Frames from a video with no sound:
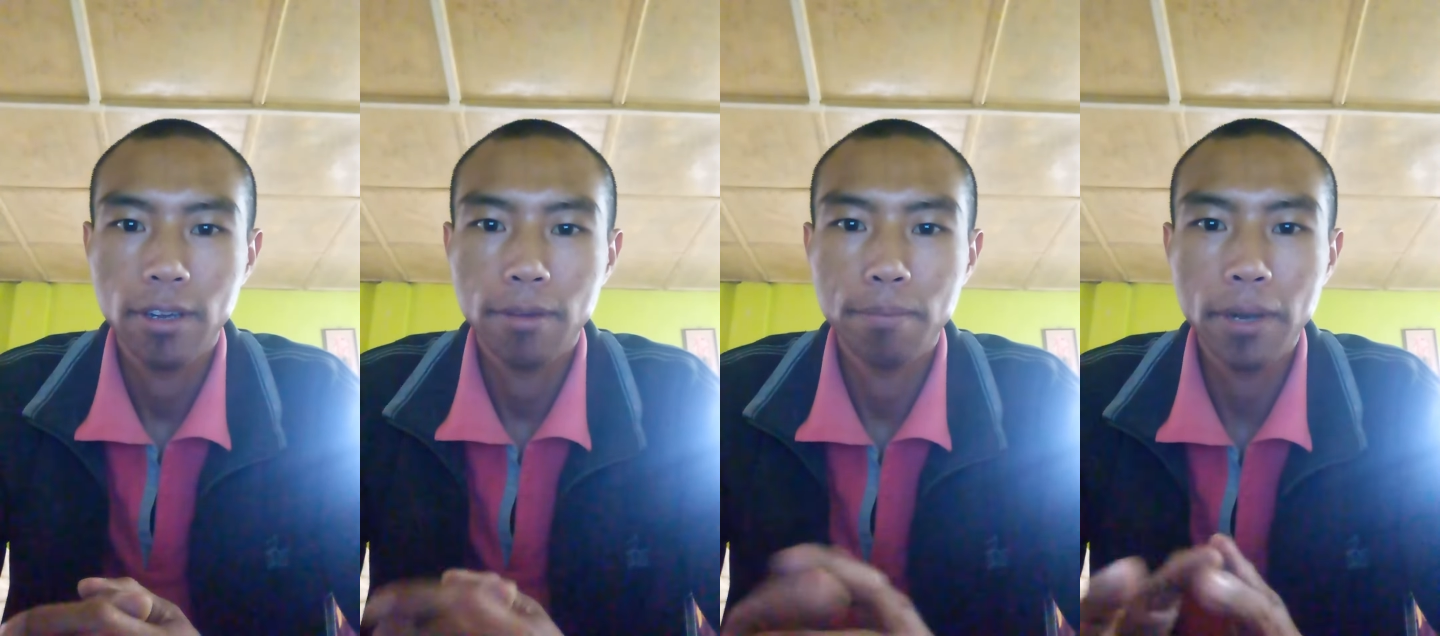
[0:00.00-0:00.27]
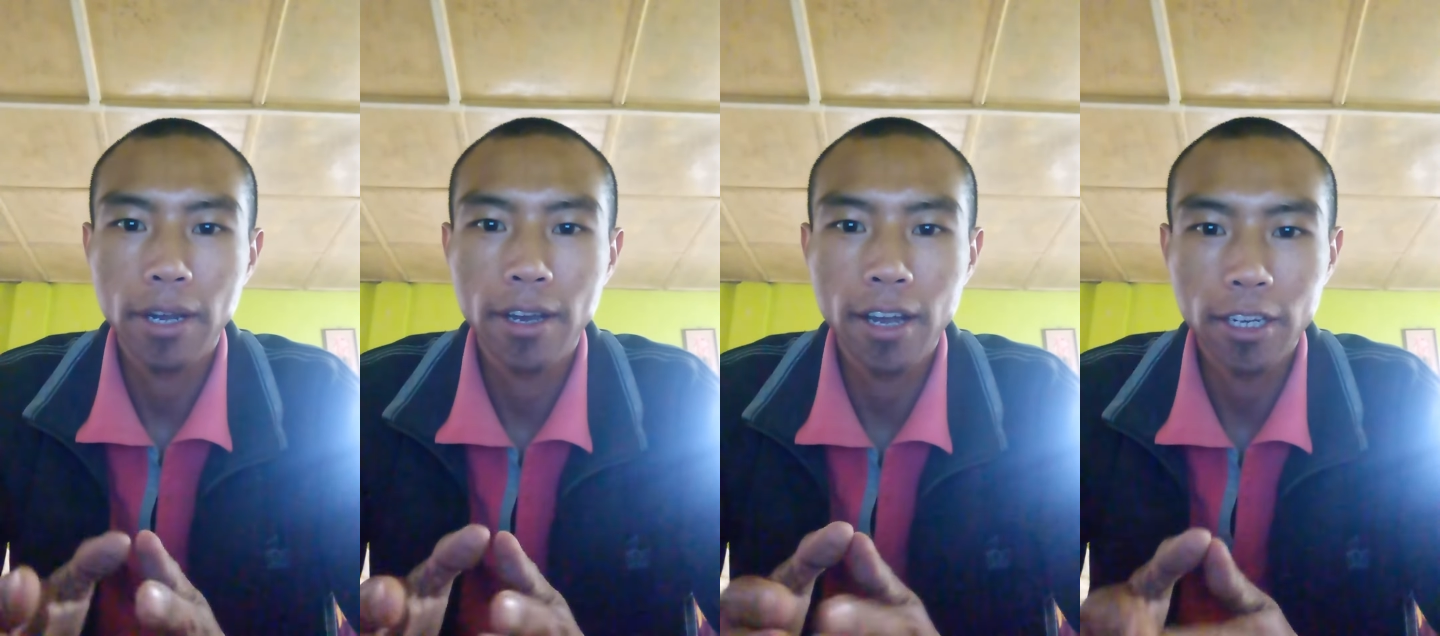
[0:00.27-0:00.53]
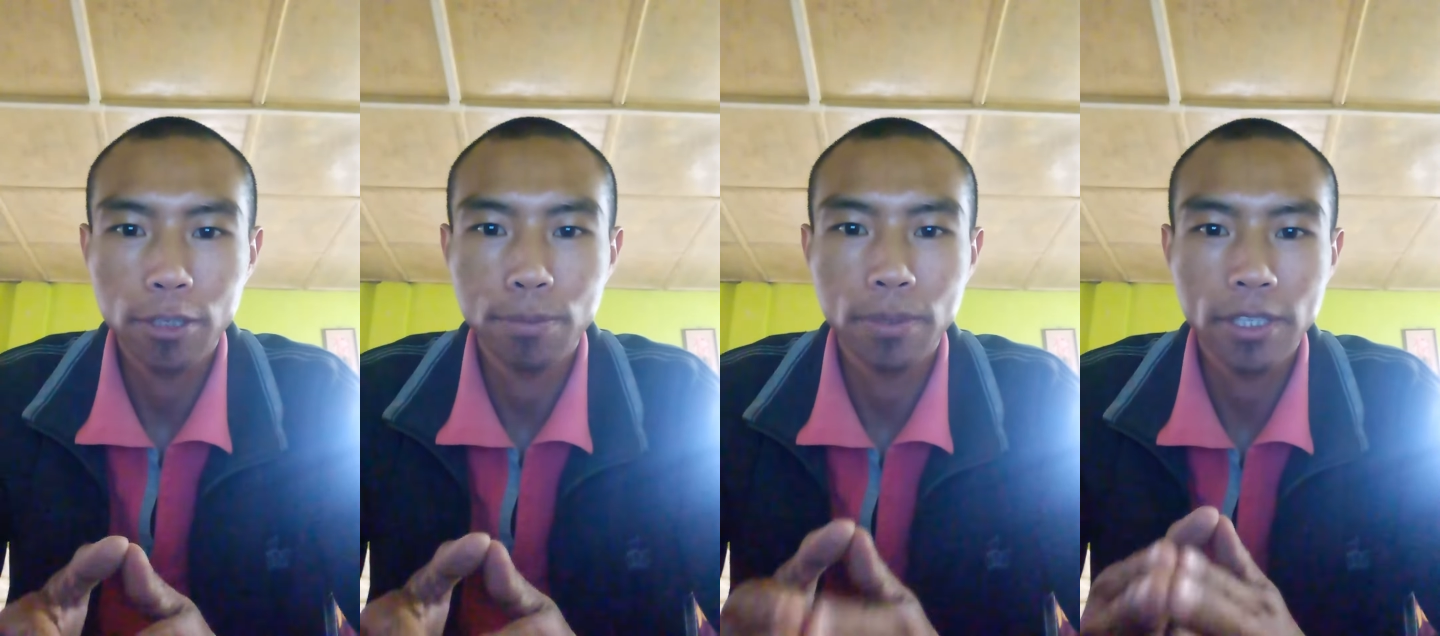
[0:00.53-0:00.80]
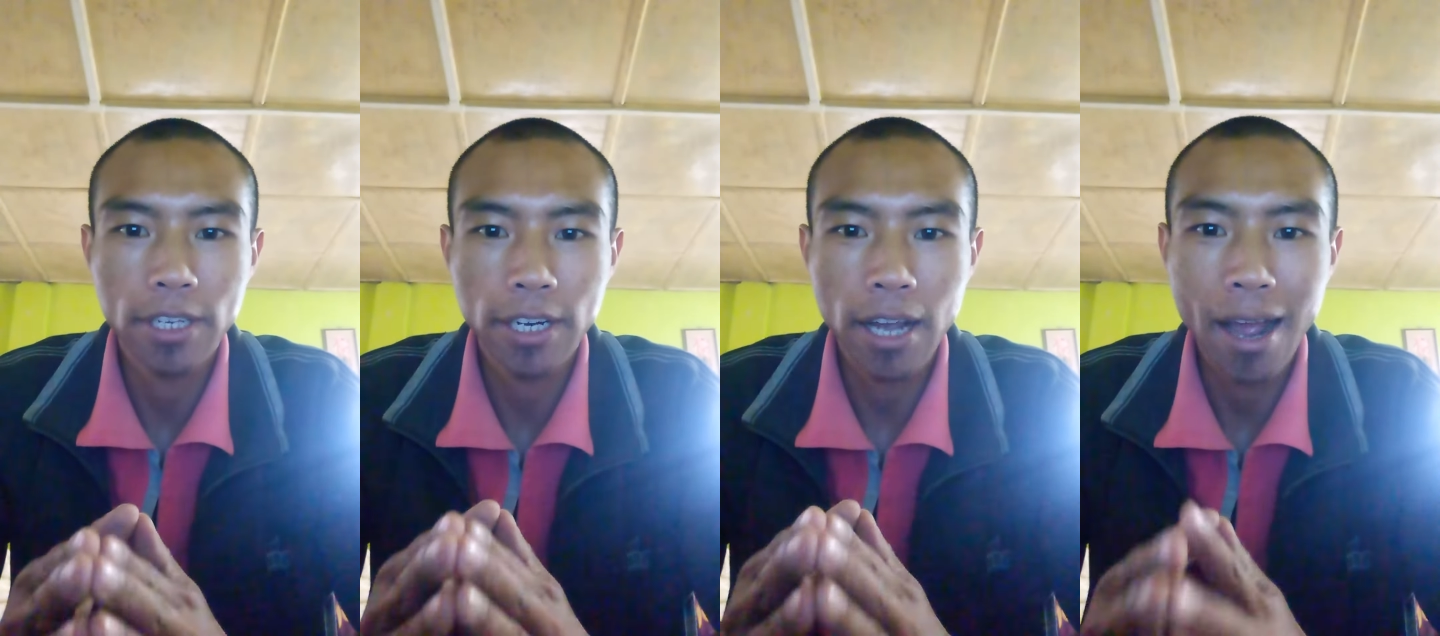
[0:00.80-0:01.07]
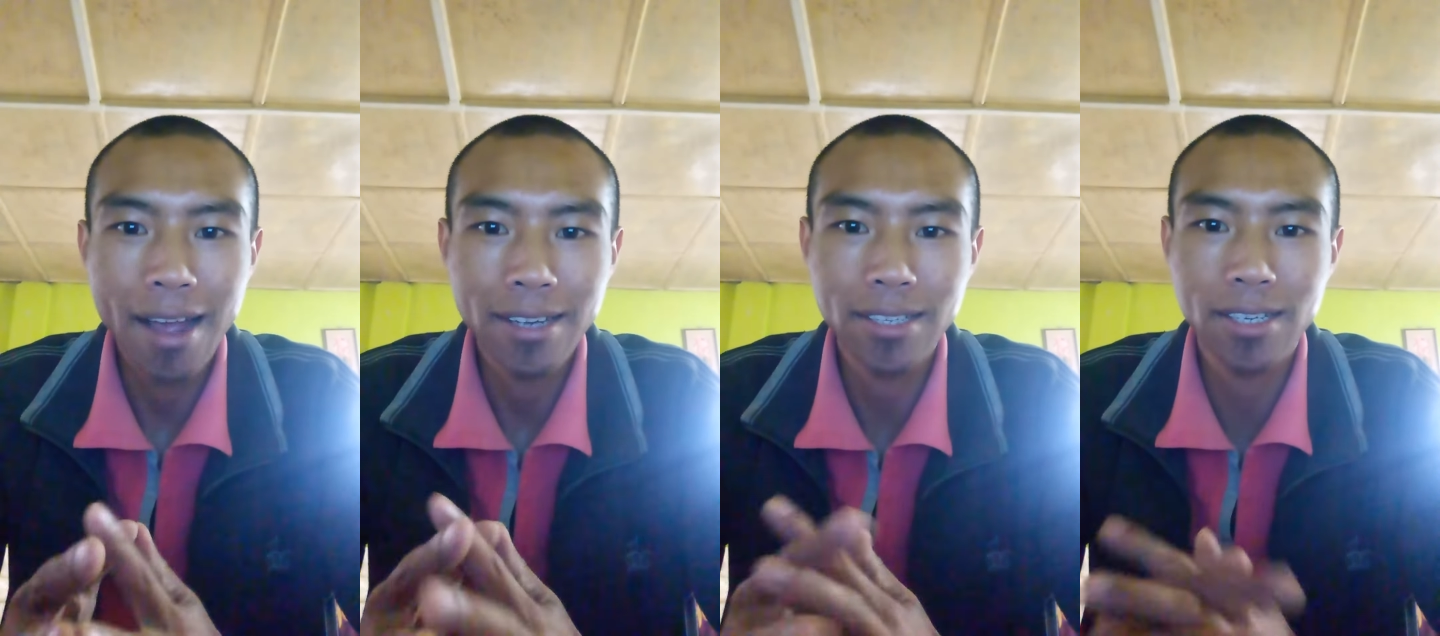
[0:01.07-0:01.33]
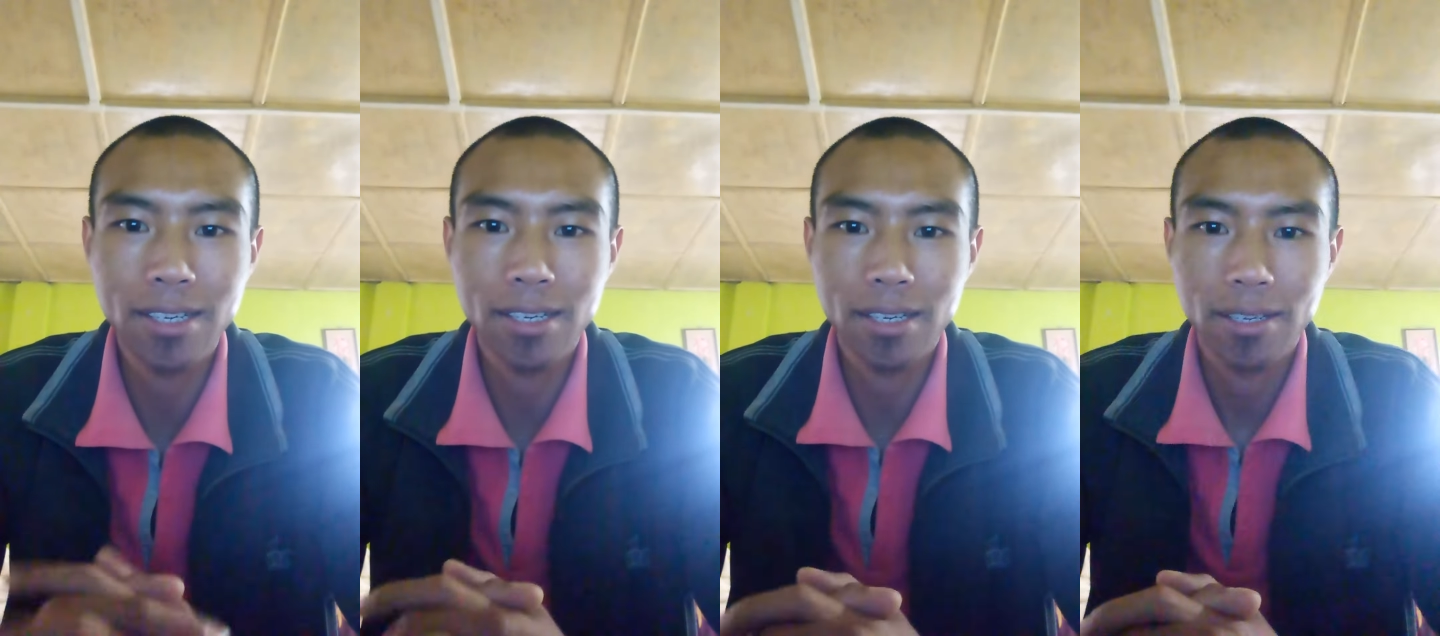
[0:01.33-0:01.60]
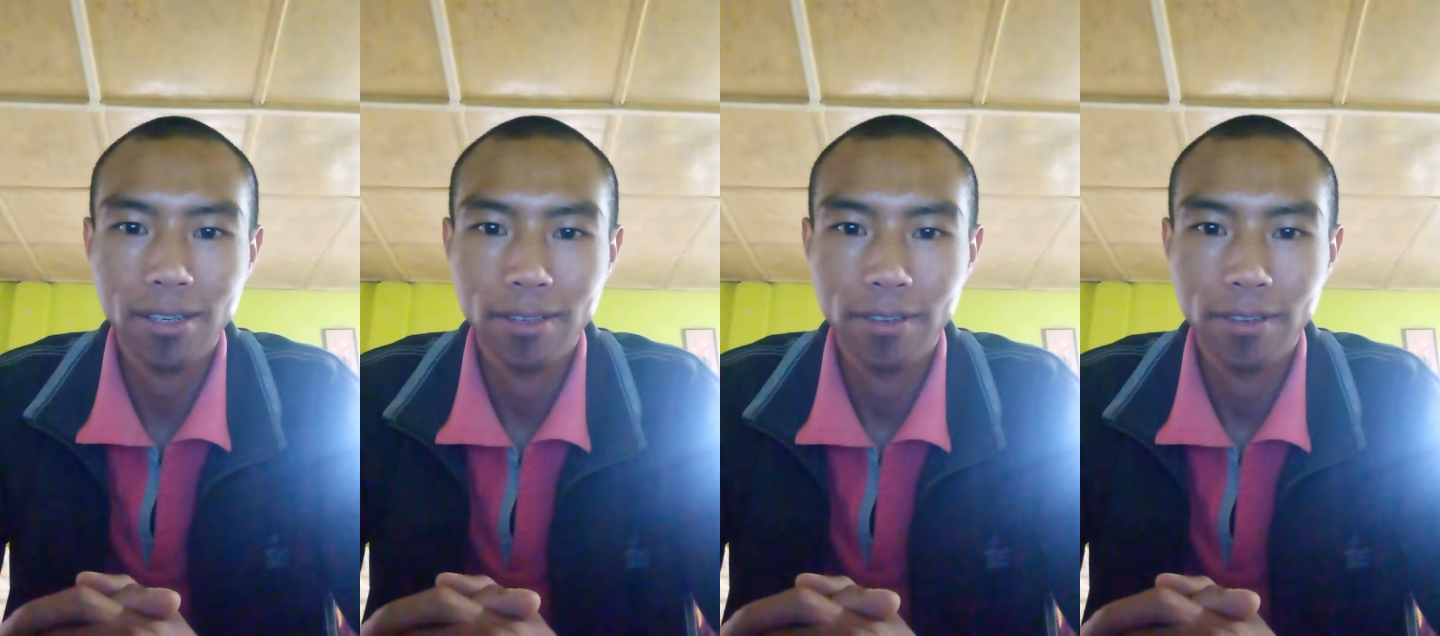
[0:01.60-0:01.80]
May God protect us.